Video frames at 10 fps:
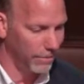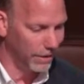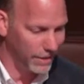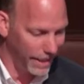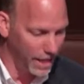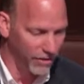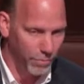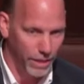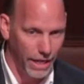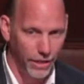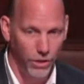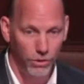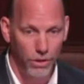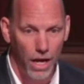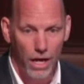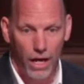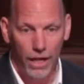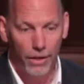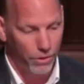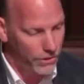It's the NFPA code
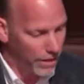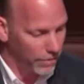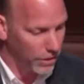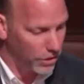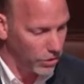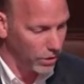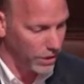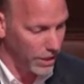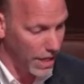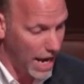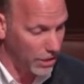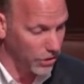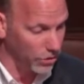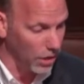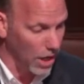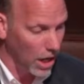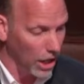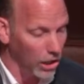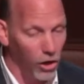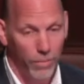number 72, which is the National
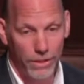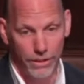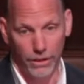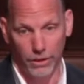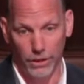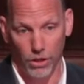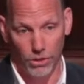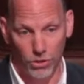Alarm and Signaling Code.